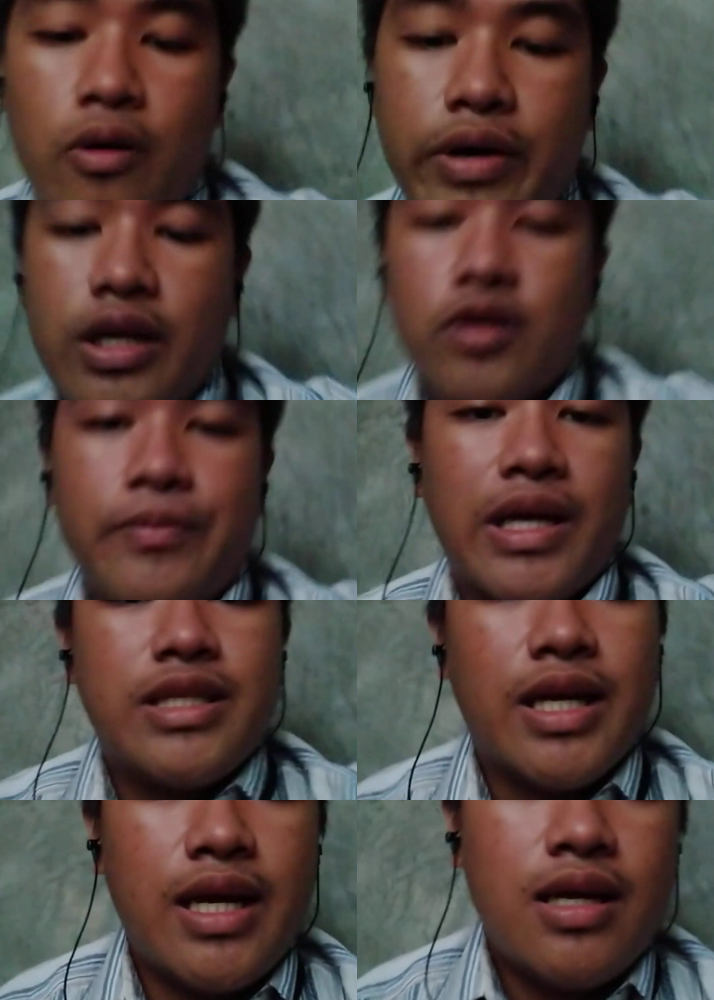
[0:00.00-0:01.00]
according to
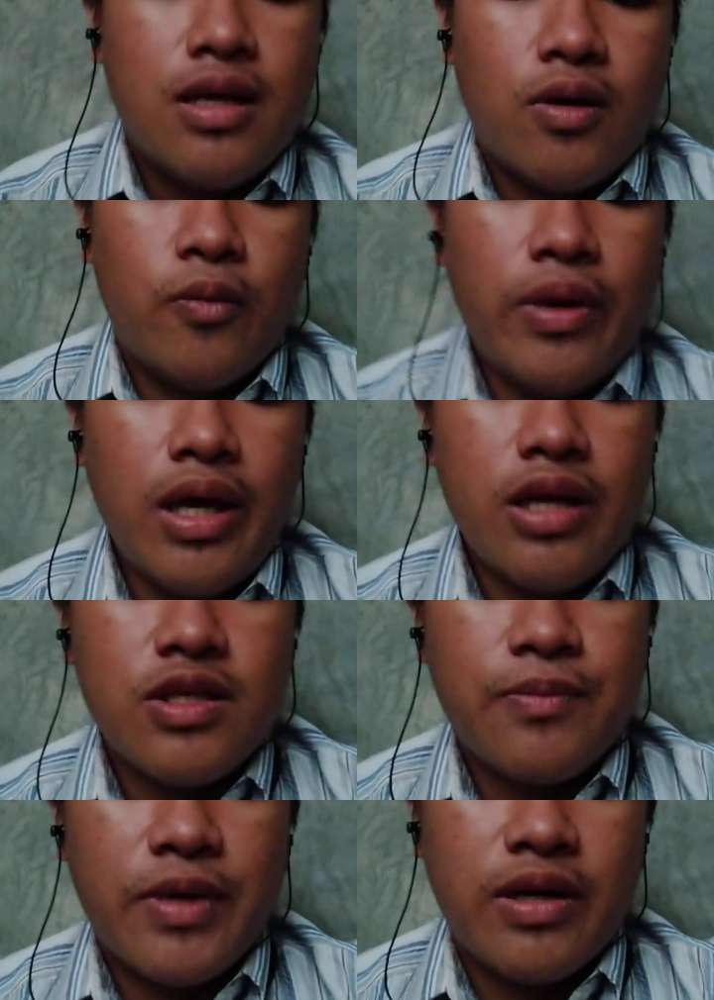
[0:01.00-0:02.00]
Piaget, we
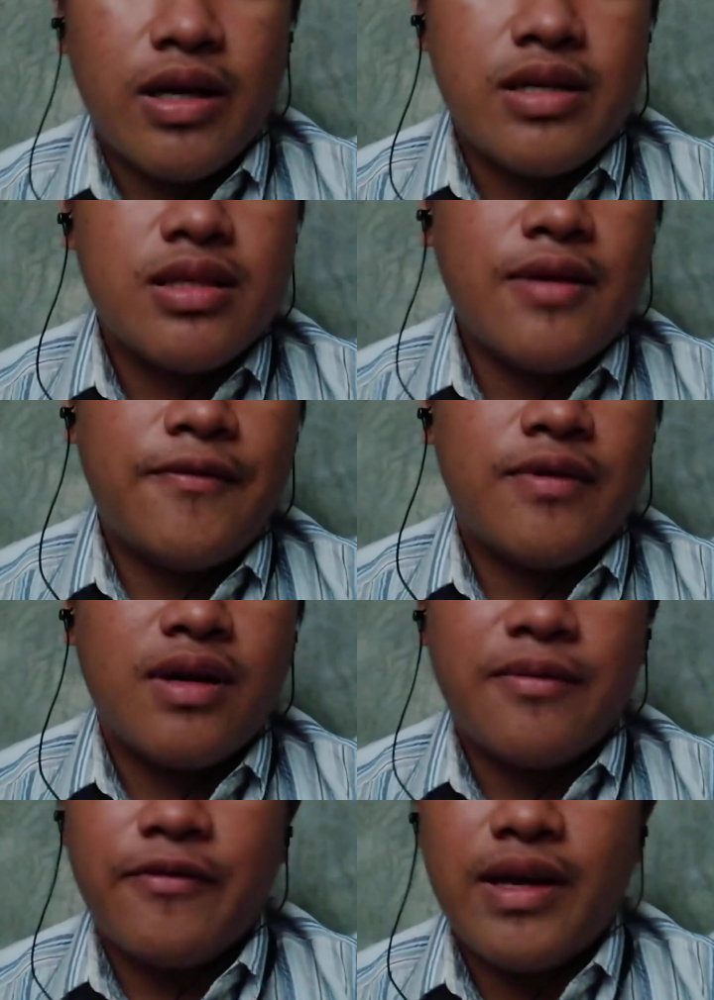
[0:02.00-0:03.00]
experience
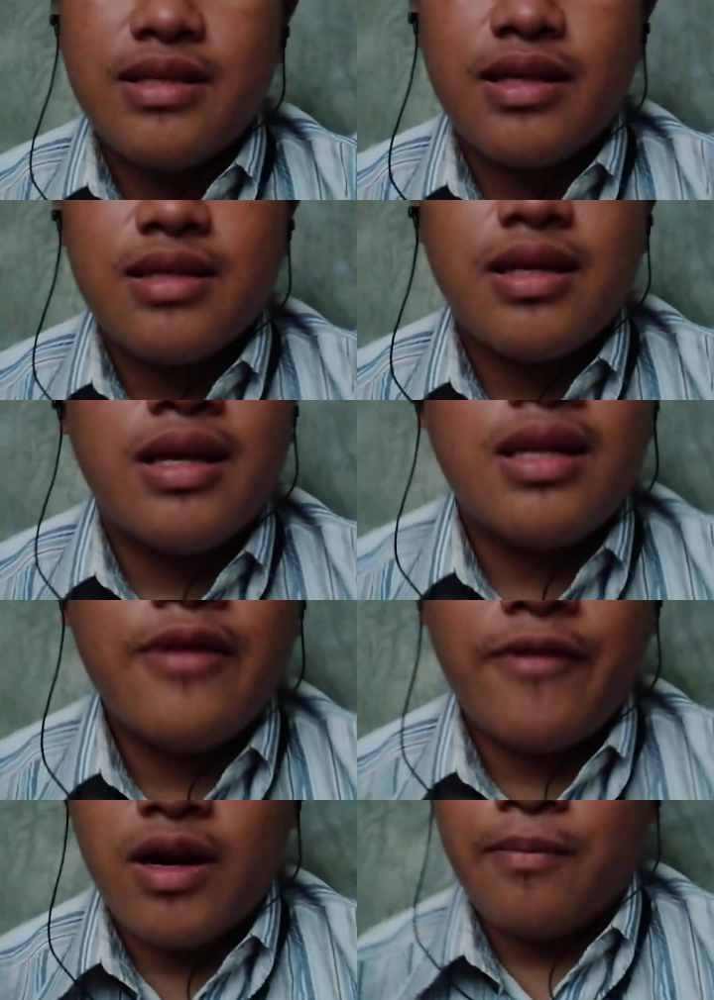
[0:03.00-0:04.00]
different phases in
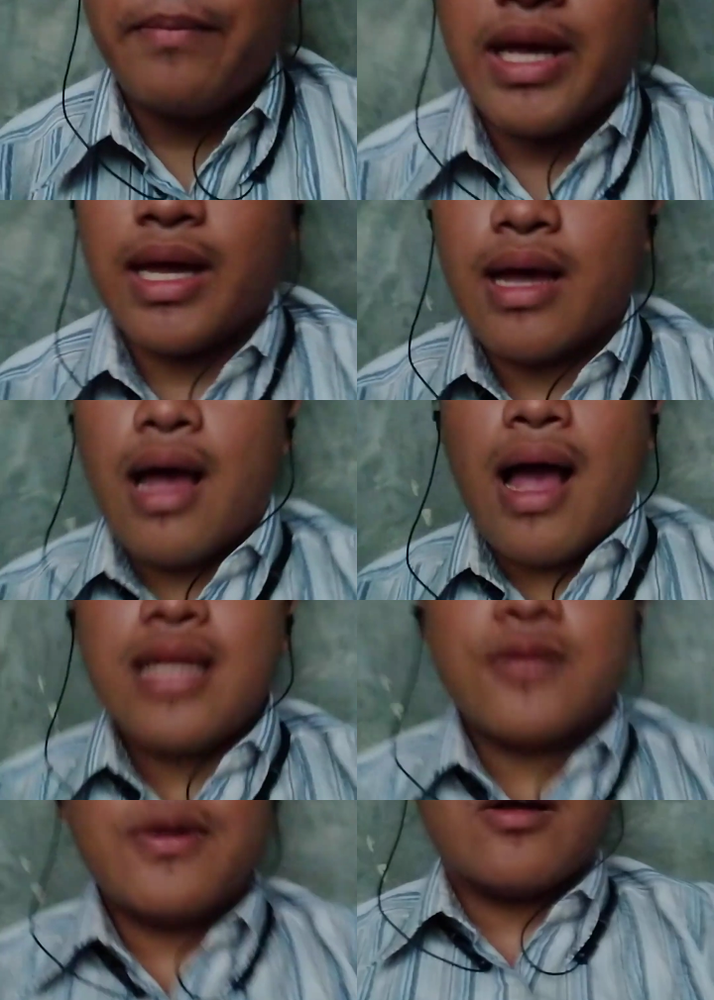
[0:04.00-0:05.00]
developing
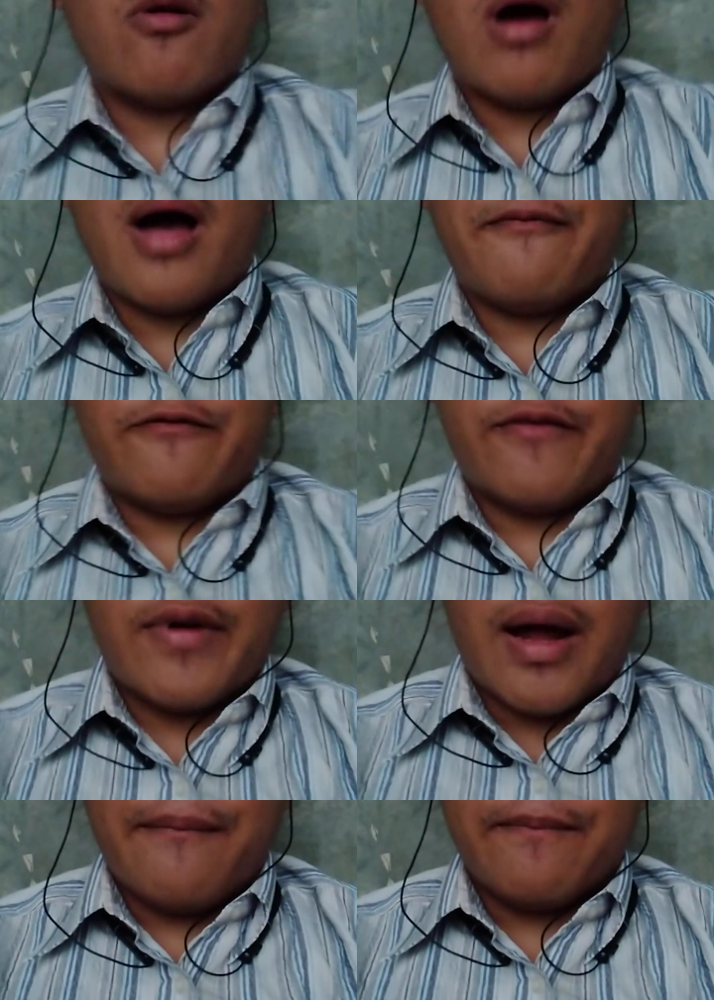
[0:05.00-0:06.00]
as we grow up
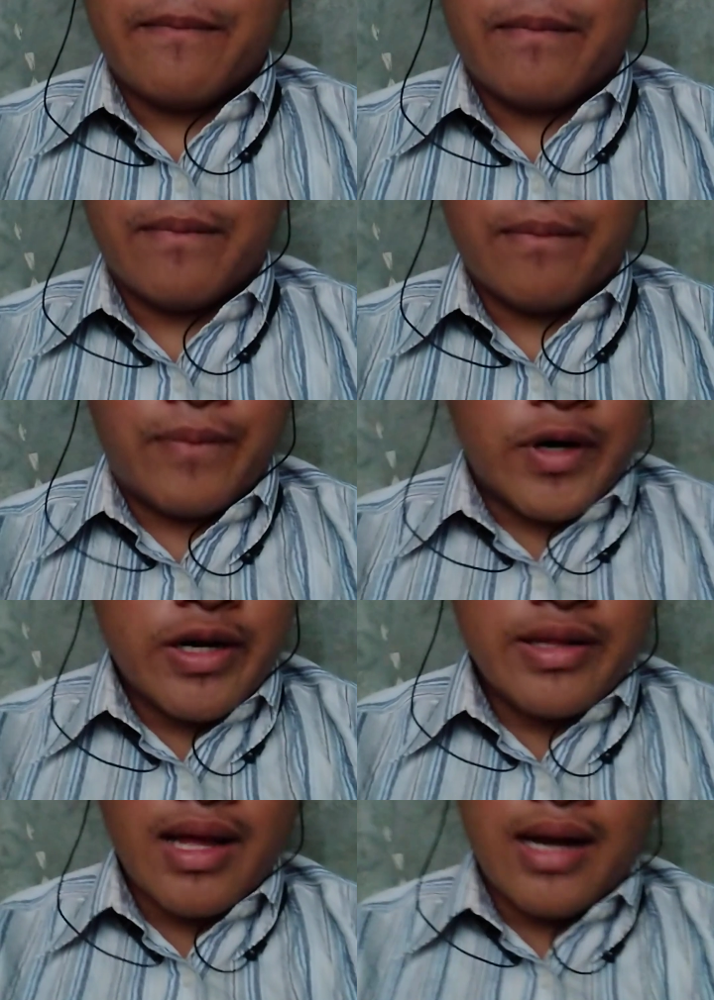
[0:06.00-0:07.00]
from
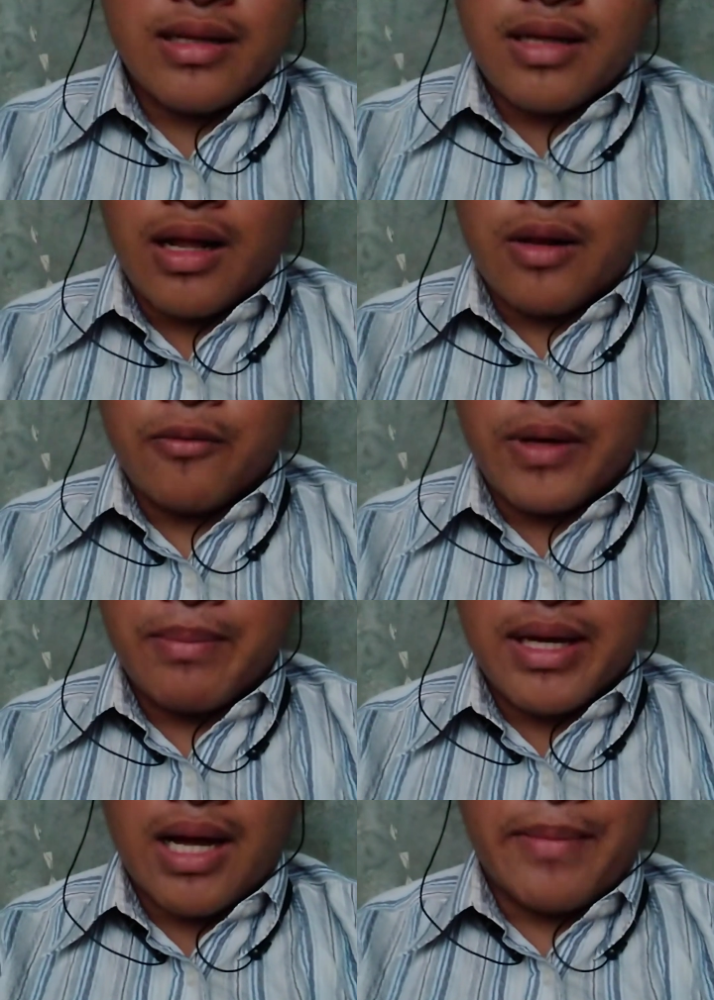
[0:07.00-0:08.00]
birth until we
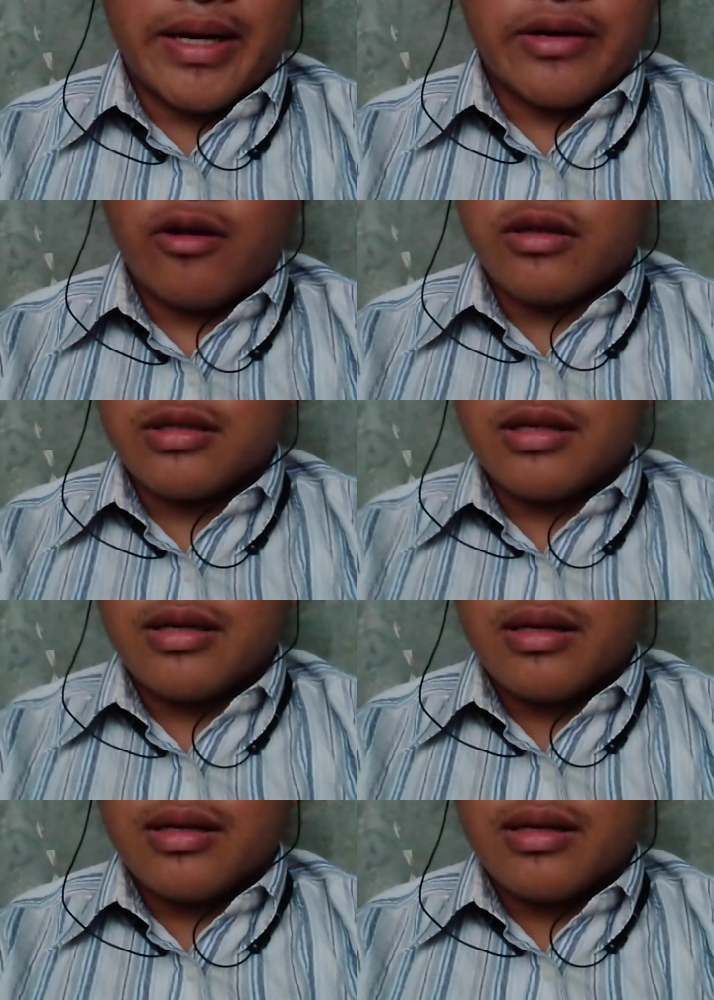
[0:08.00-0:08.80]
become an adult.